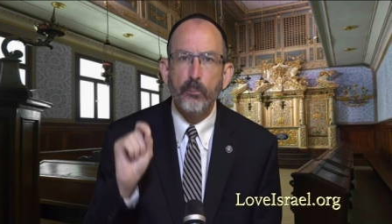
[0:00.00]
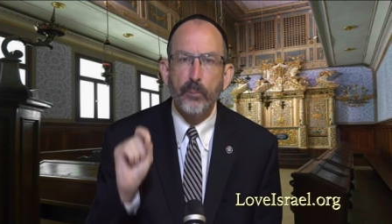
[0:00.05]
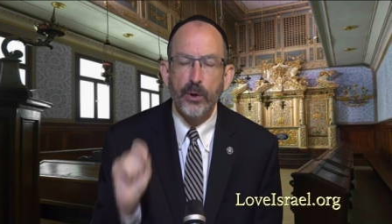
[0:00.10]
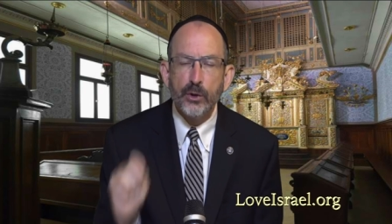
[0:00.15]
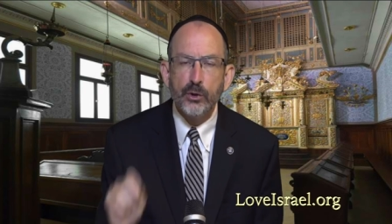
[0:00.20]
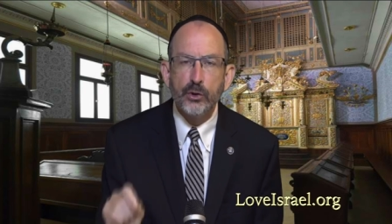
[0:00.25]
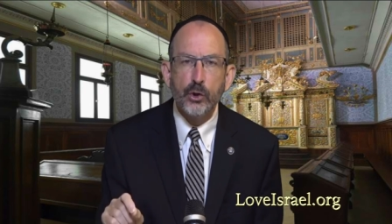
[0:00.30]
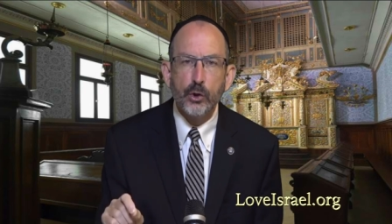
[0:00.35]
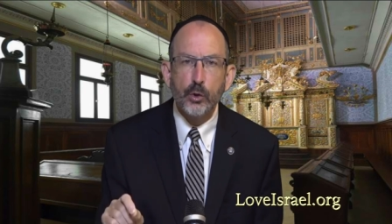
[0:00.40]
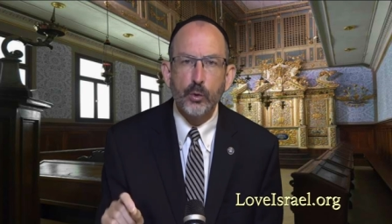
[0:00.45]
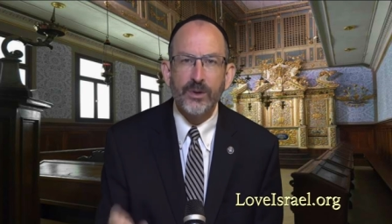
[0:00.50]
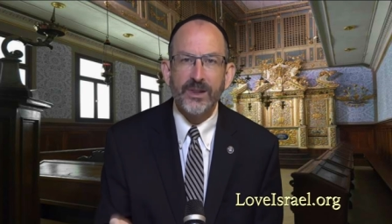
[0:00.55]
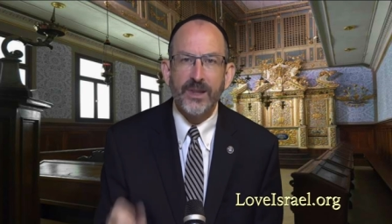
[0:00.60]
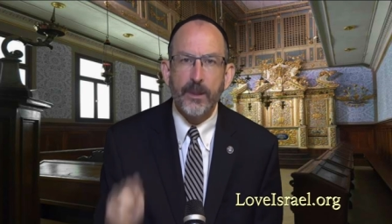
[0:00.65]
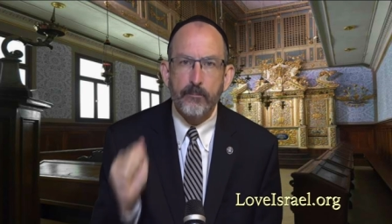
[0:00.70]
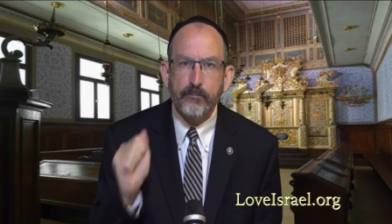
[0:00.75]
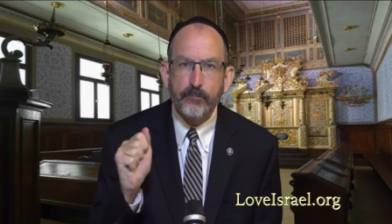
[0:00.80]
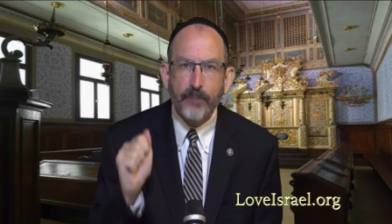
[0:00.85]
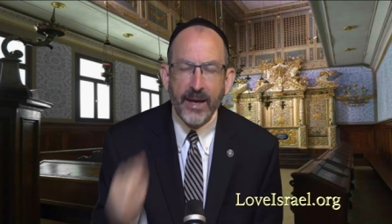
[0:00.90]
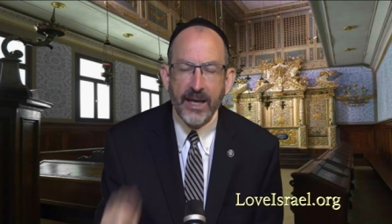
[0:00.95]
padut,
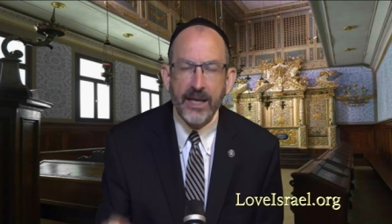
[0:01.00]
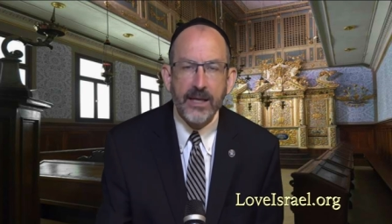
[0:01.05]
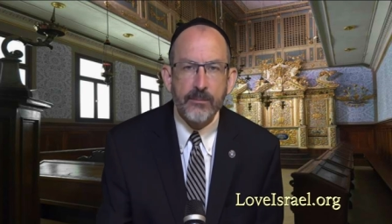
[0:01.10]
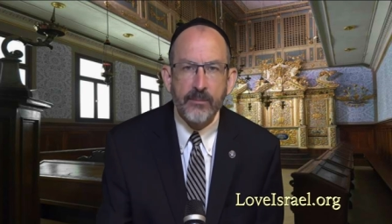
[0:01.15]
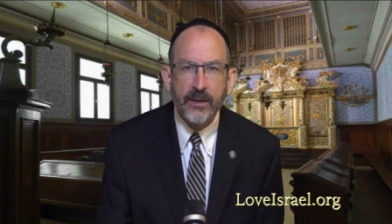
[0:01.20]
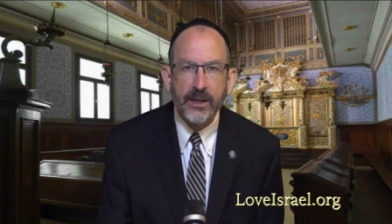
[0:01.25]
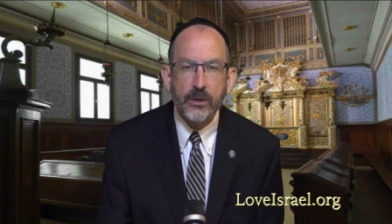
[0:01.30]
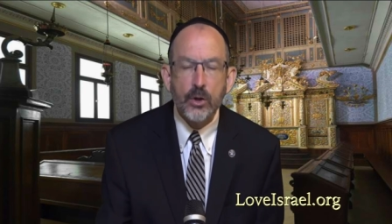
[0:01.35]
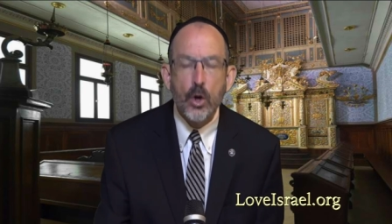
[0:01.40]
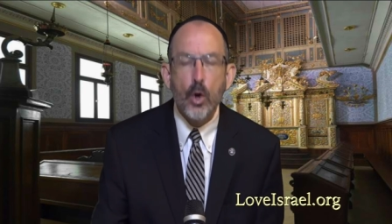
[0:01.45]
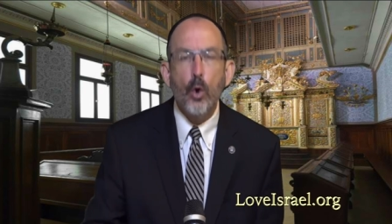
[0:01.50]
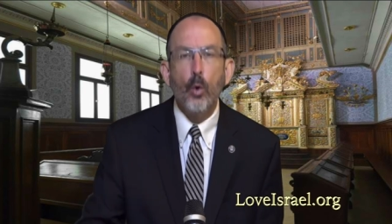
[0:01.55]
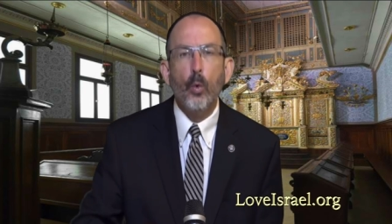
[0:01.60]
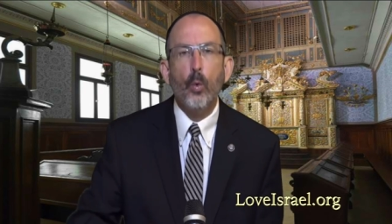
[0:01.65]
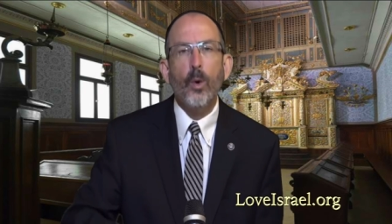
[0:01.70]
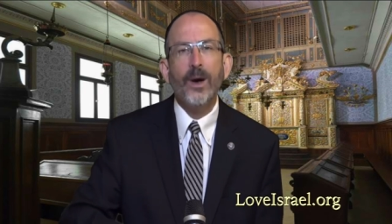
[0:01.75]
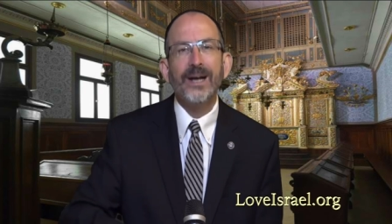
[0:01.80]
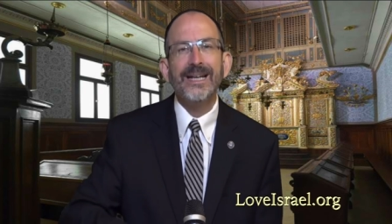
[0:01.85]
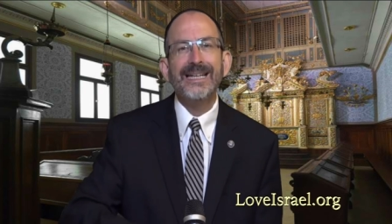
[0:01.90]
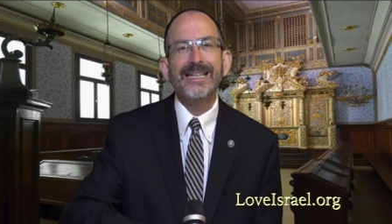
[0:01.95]
the payment,
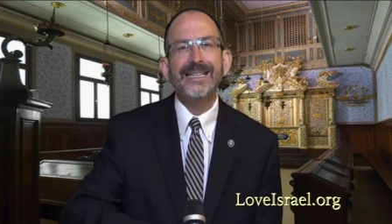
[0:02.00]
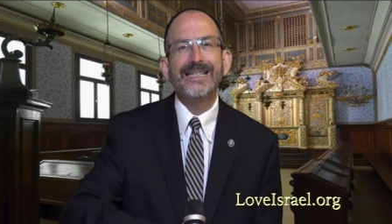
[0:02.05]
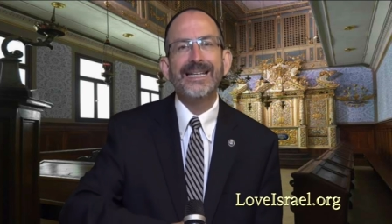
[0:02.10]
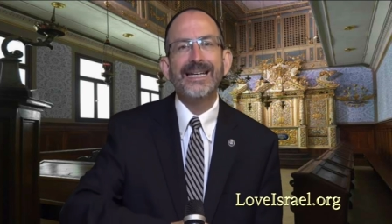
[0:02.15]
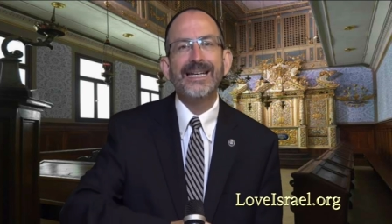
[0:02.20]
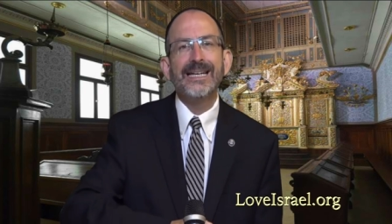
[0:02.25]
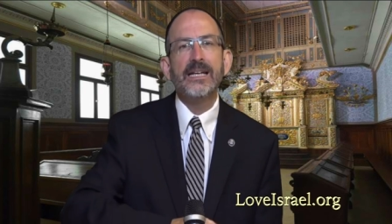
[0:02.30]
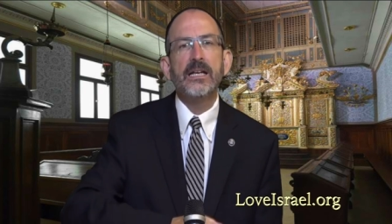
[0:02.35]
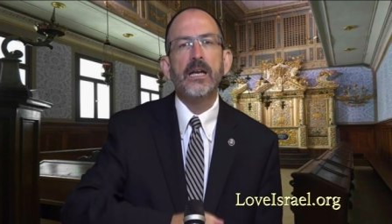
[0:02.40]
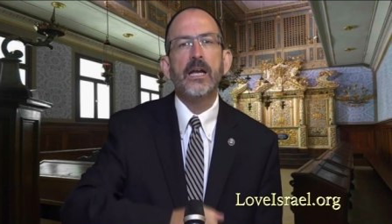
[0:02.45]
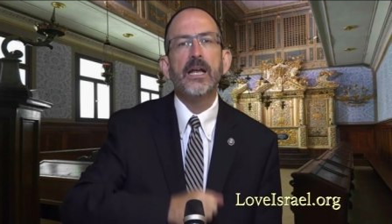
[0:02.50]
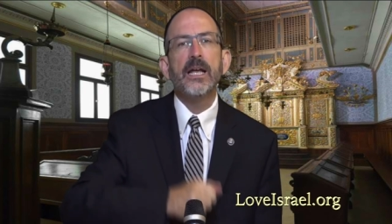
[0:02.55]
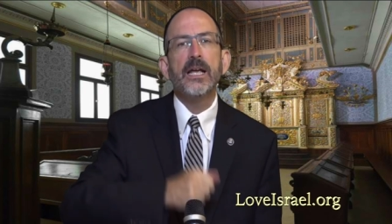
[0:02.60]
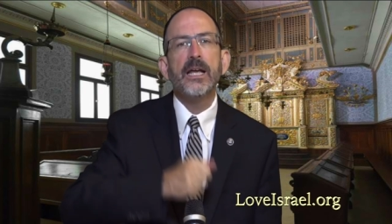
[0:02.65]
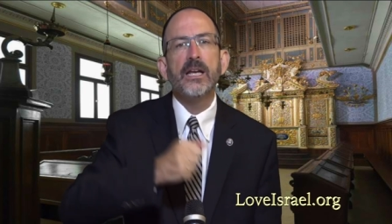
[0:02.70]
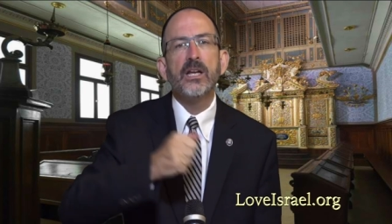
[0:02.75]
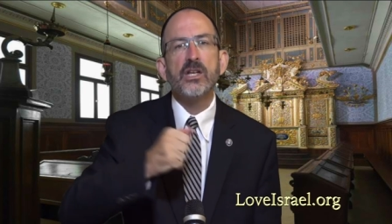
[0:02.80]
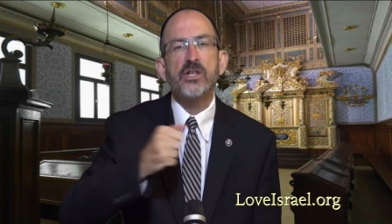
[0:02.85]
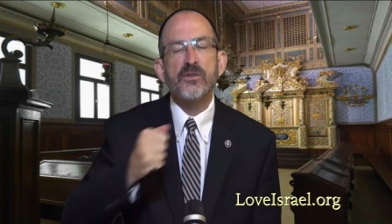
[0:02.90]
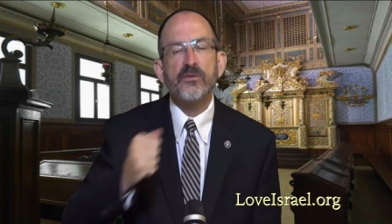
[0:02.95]
what he did
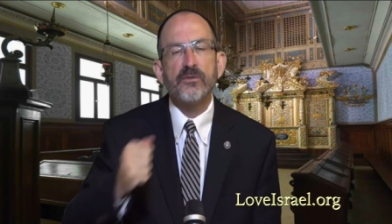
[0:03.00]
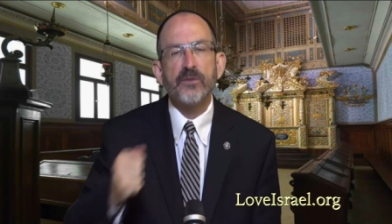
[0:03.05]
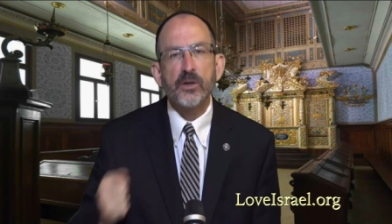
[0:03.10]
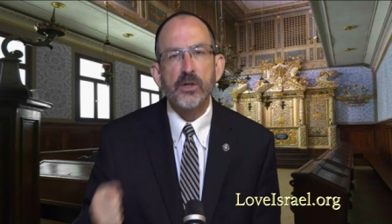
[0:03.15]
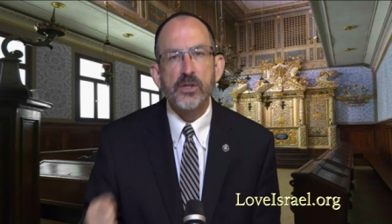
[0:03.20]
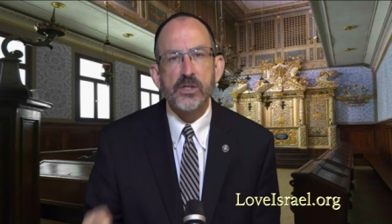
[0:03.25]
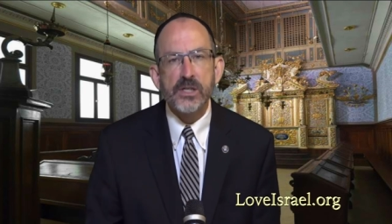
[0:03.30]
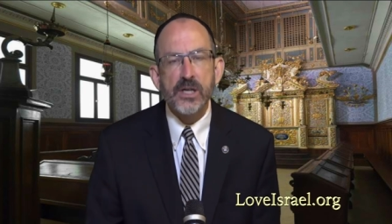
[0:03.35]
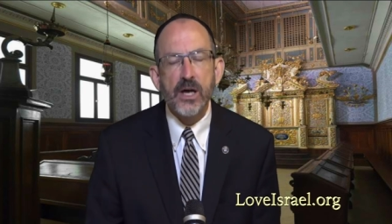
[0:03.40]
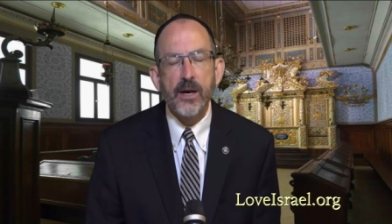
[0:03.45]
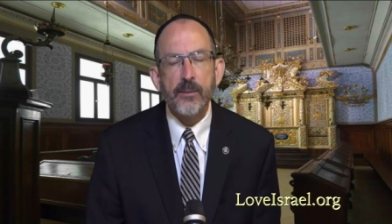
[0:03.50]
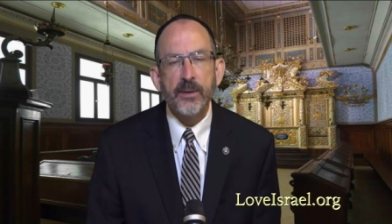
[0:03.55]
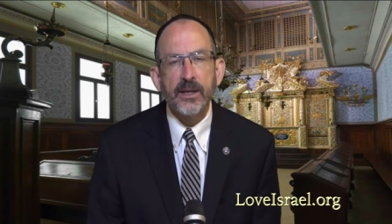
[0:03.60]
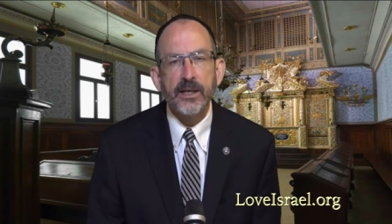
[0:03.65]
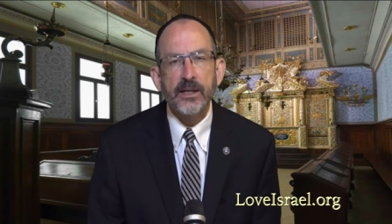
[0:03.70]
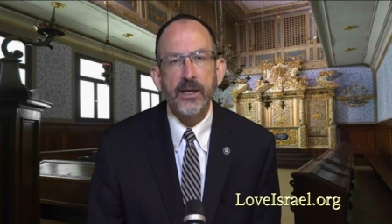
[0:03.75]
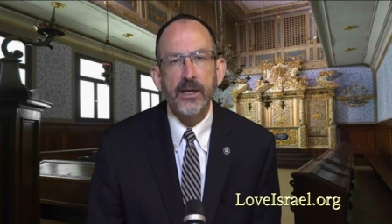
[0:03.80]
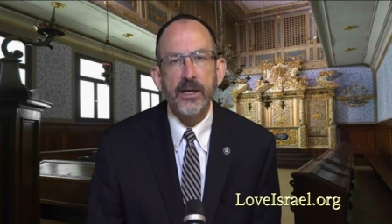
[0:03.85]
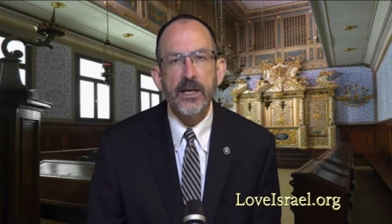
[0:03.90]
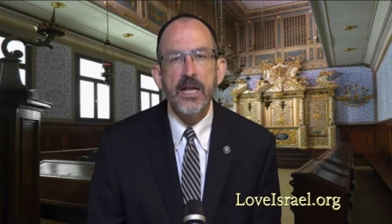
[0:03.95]
in his first
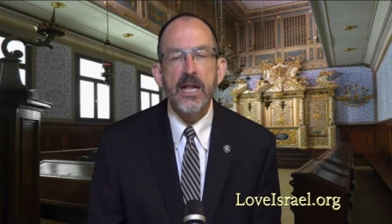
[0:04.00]
coming.